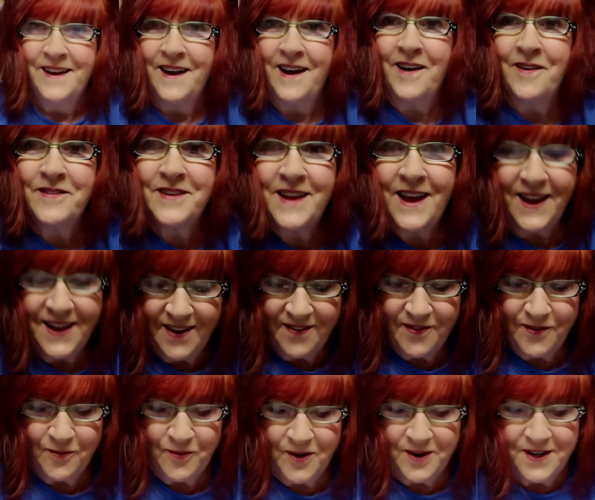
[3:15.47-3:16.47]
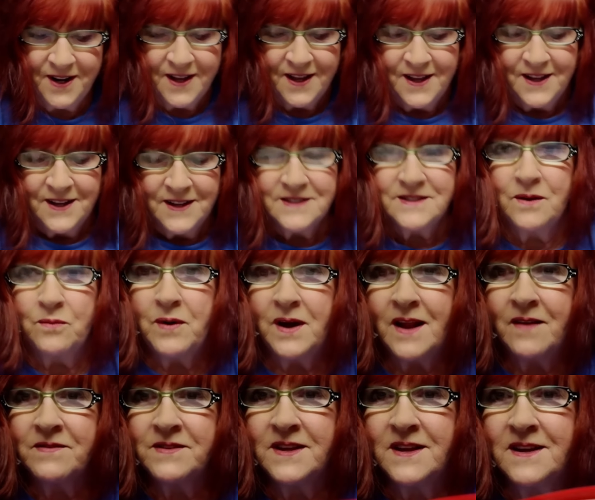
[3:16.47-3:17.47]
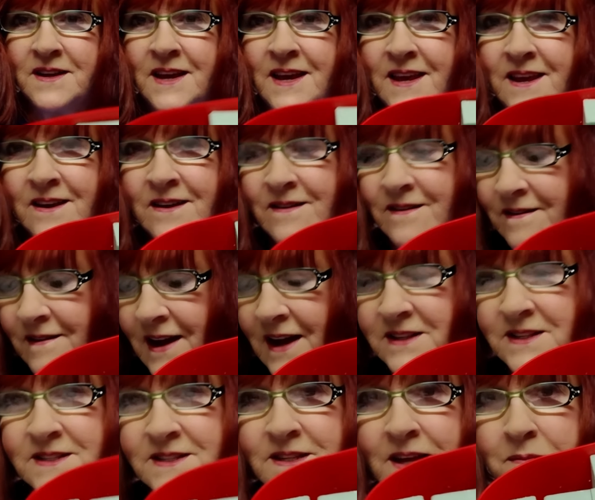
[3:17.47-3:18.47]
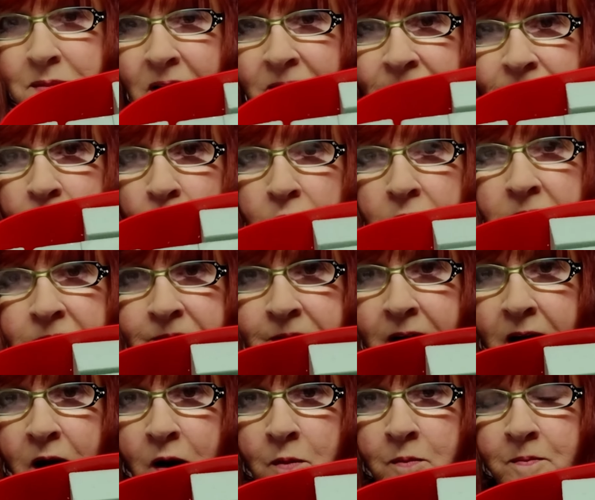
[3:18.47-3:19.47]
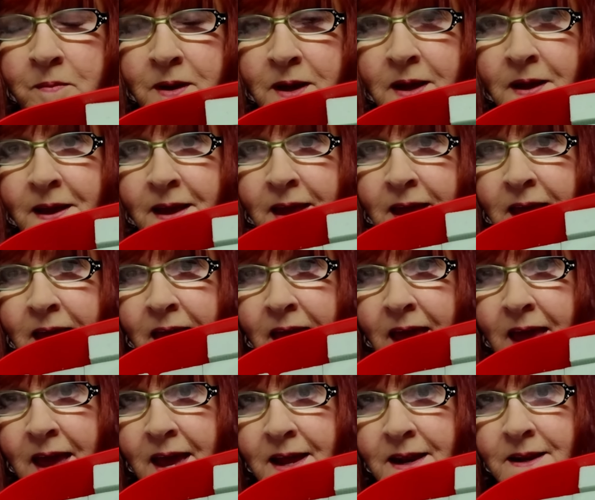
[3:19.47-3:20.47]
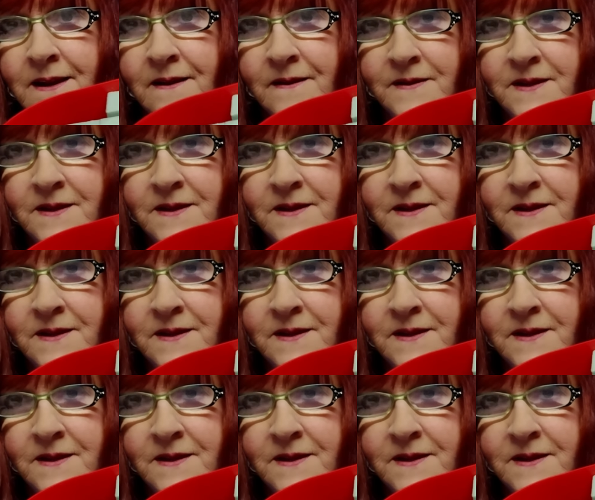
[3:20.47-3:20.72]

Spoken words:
Okay, everyone. So what I've done here, I just got my floral foam. And